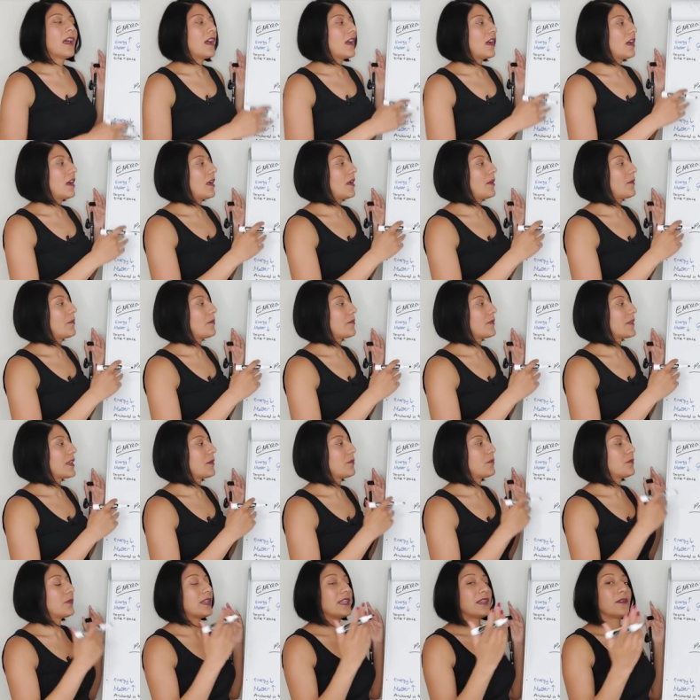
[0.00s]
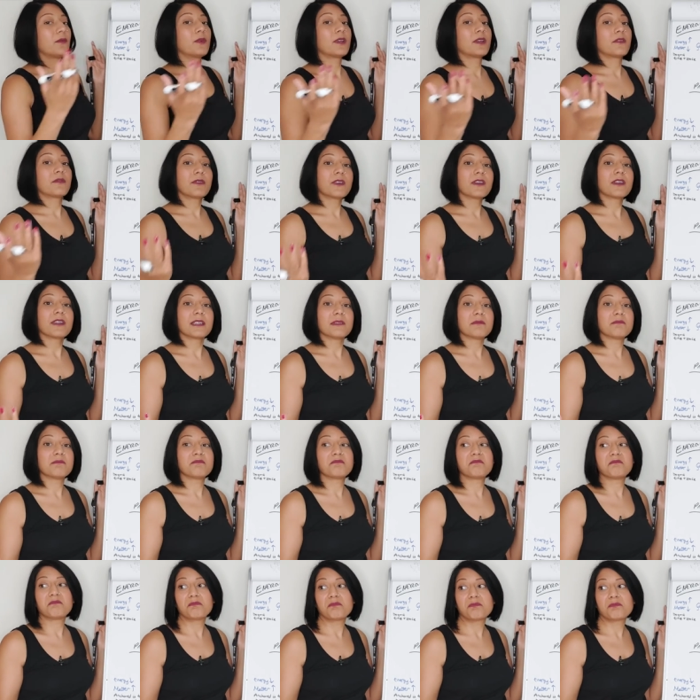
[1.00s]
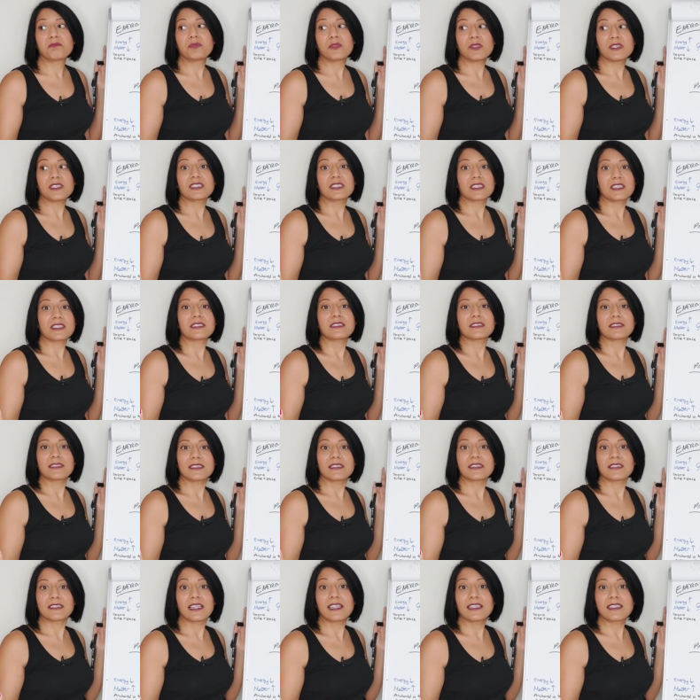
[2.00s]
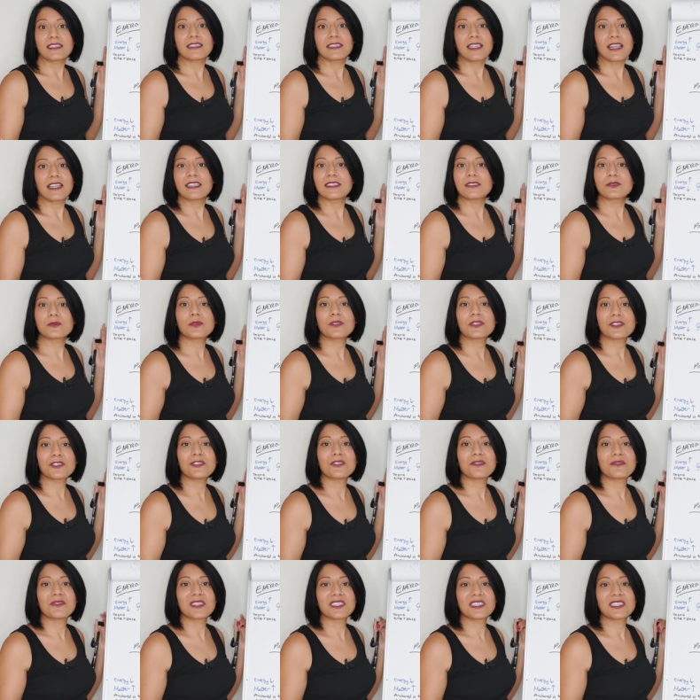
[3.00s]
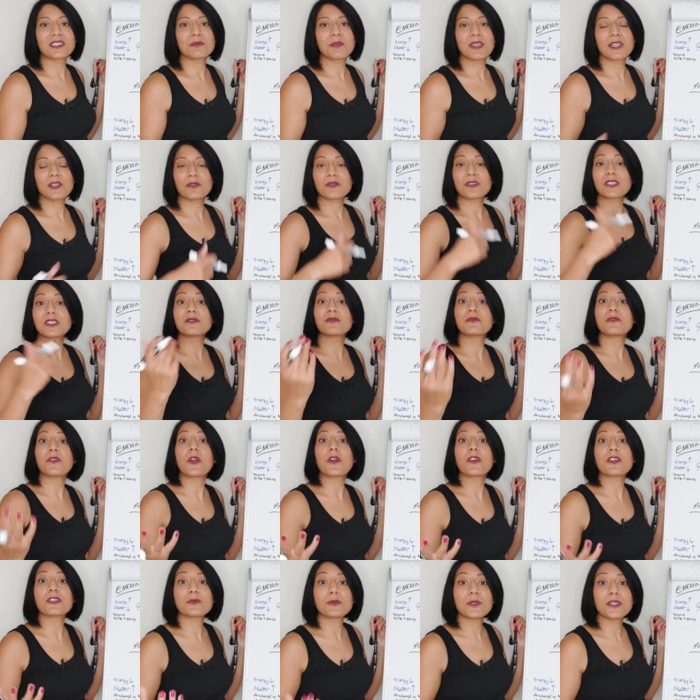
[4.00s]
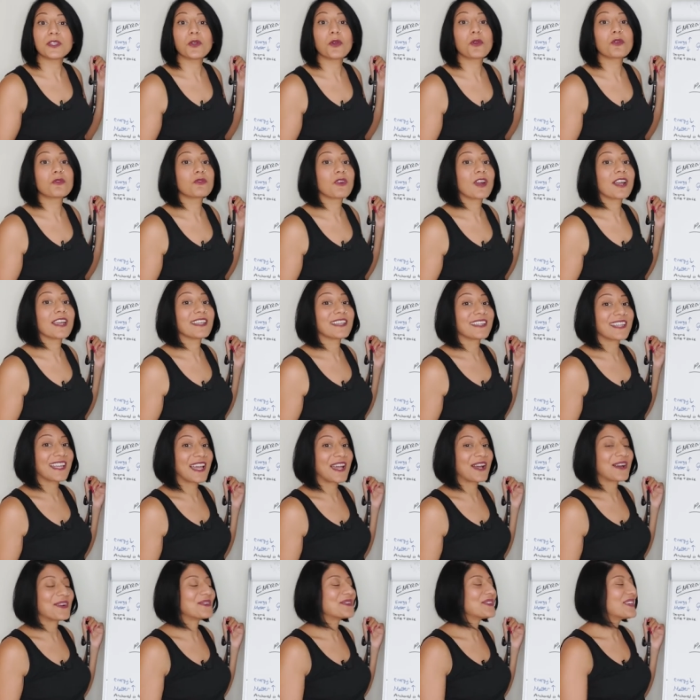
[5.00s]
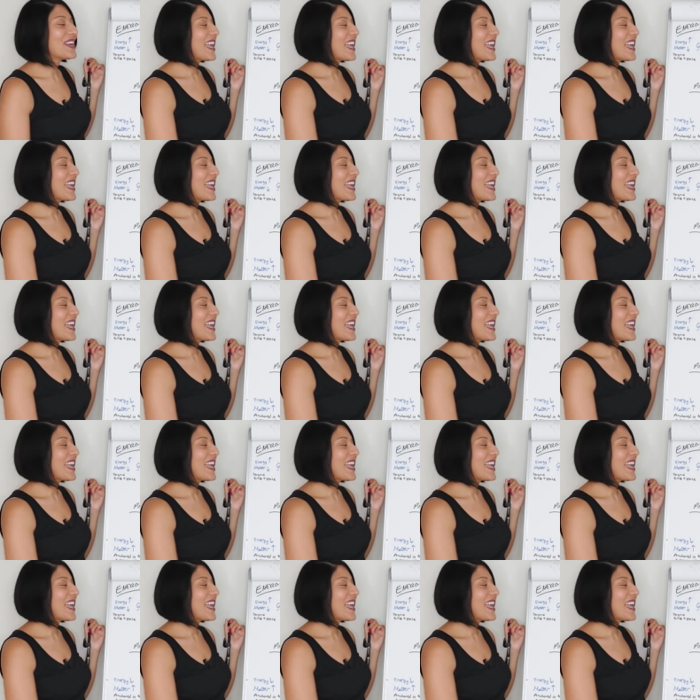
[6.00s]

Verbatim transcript: Um, and we, we're very pretty certain that, that that is what the universe is made of as far as we know right now.